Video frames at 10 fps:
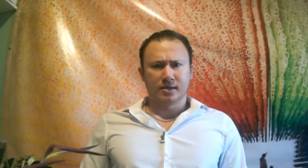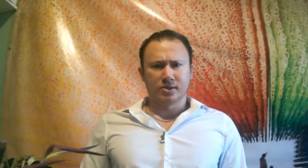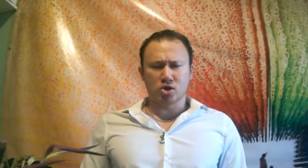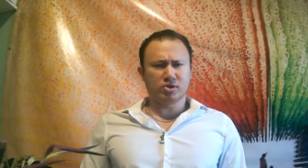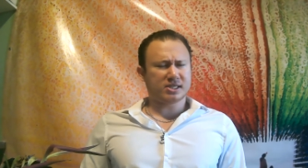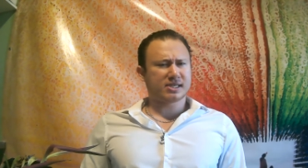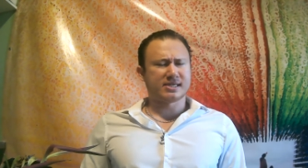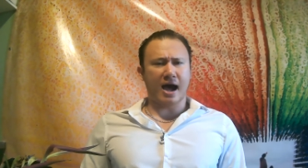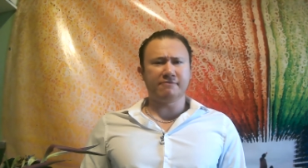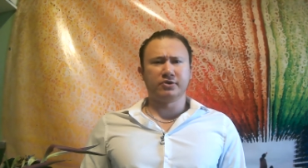you
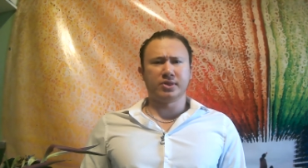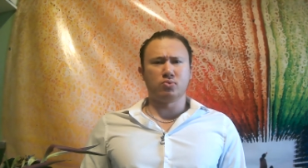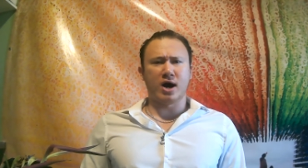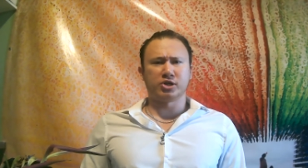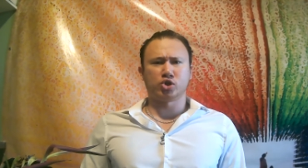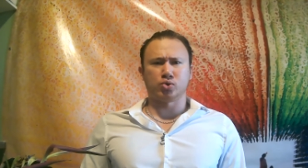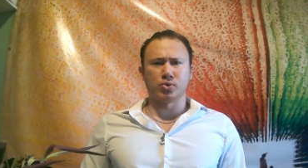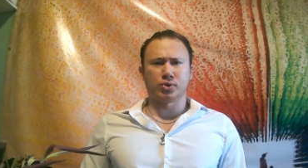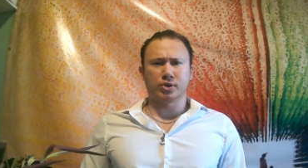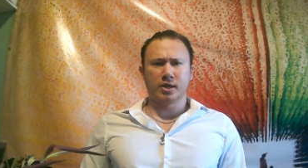discover the one
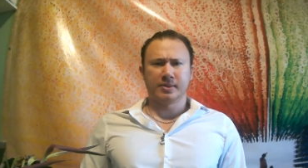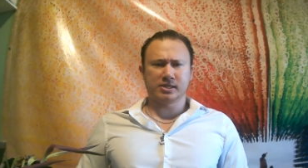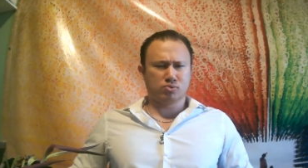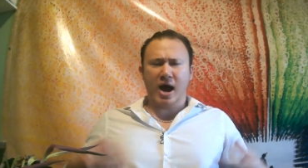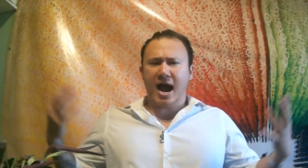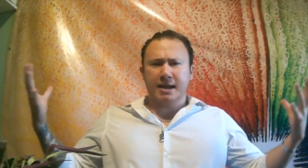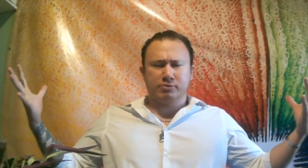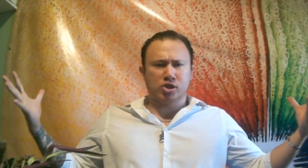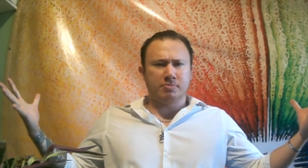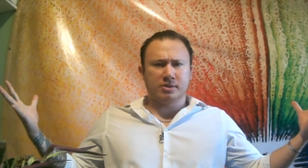truth. This is
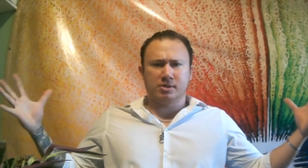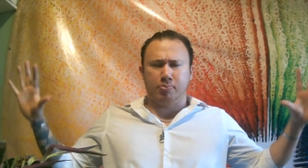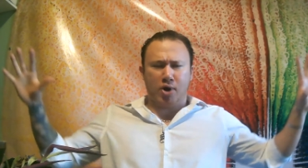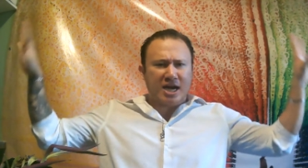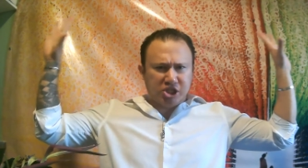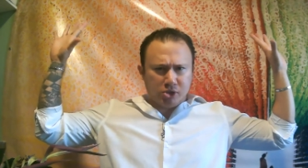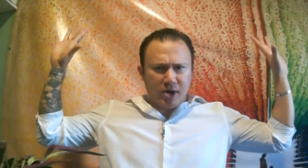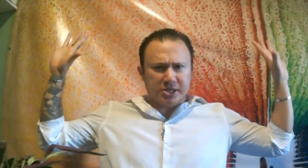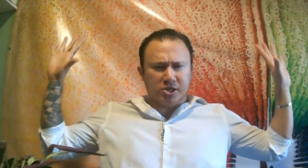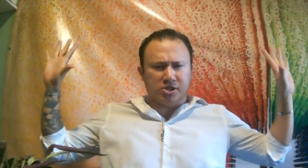why so much depression
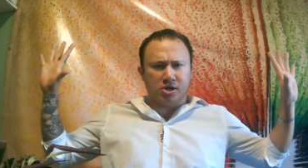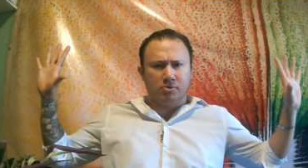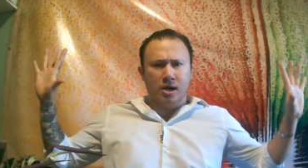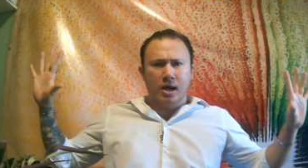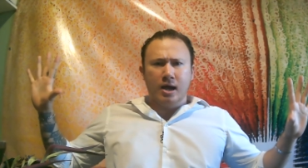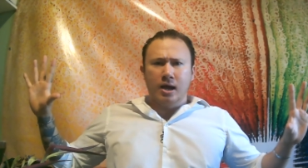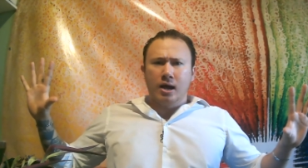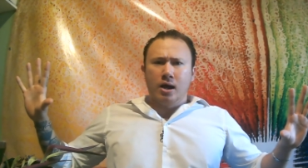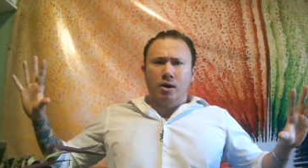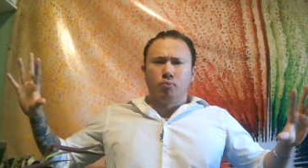rates are so
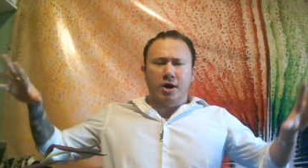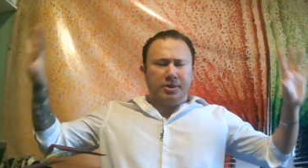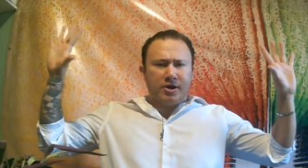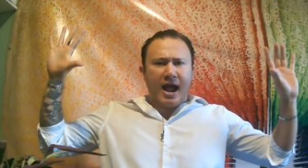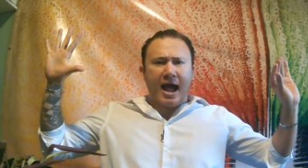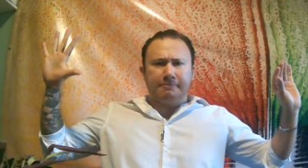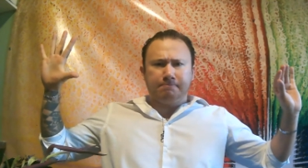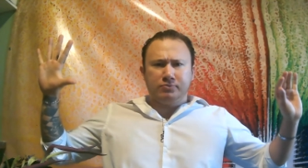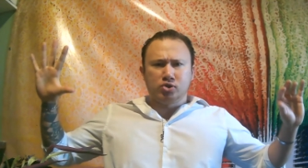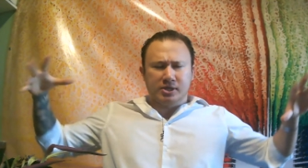where they're
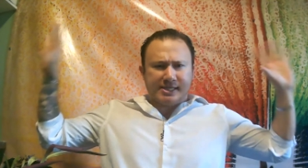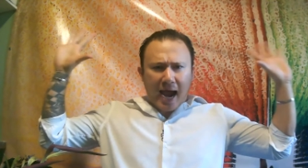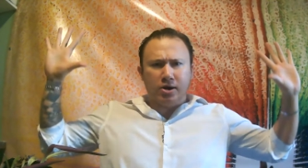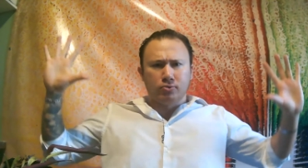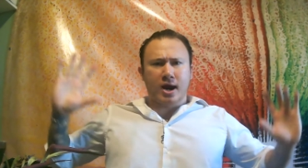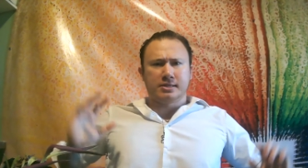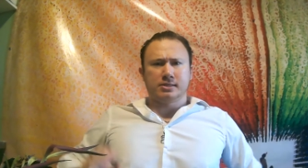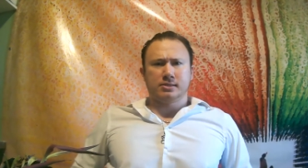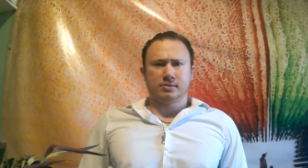at, suicidal rates.